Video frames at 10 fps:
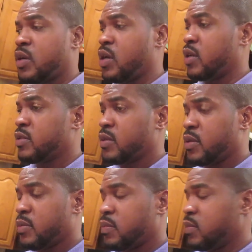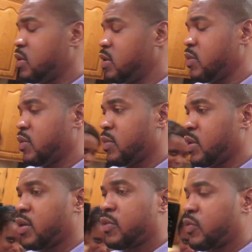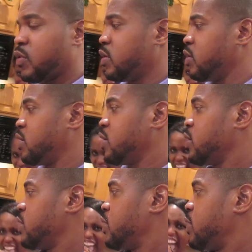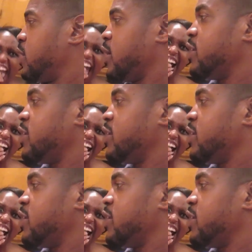Uh, uh, what am I looking for here? I